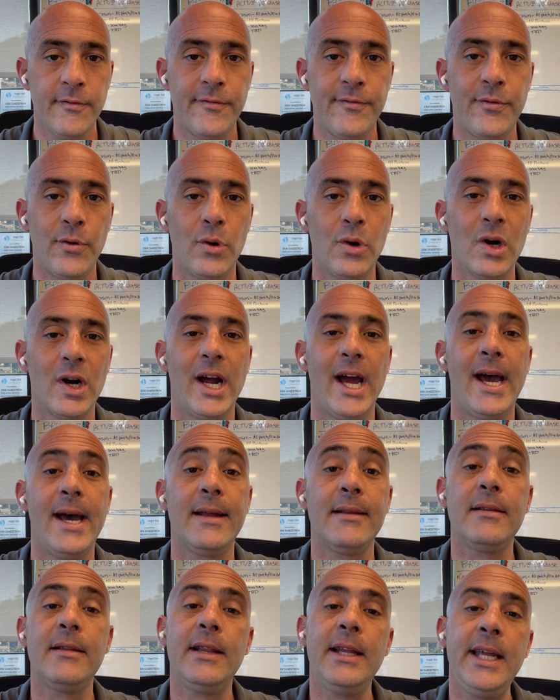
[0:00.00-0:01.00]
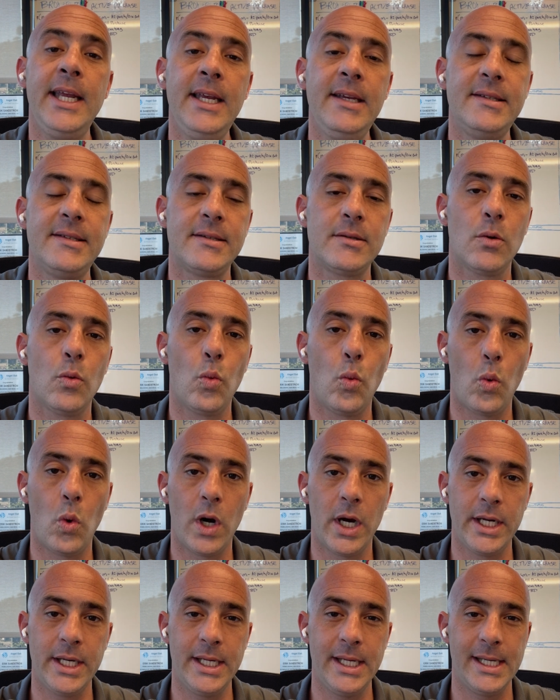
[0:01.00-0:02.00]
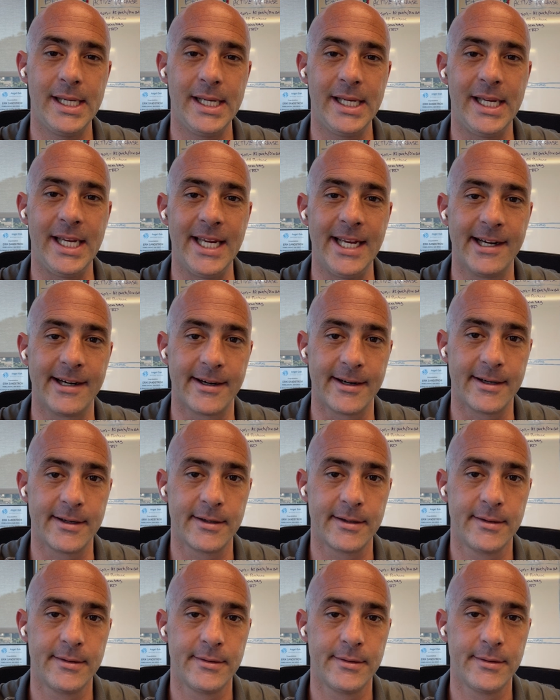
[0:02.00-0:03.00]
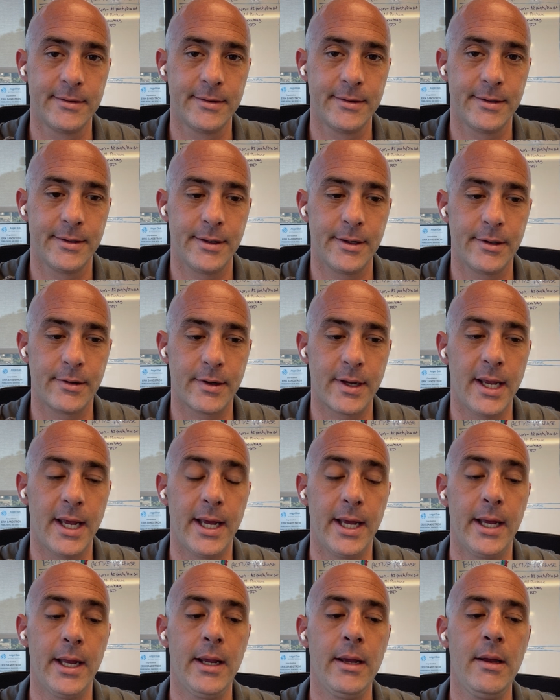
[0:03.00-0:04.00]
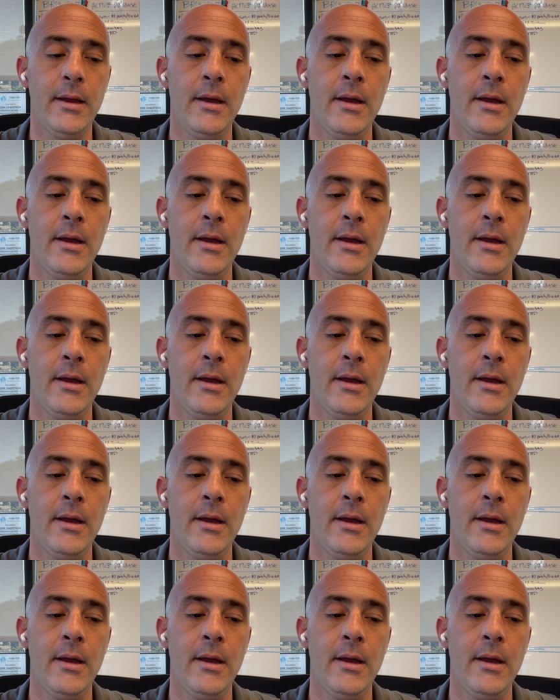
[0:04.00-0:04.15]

for at least 1 year, okay?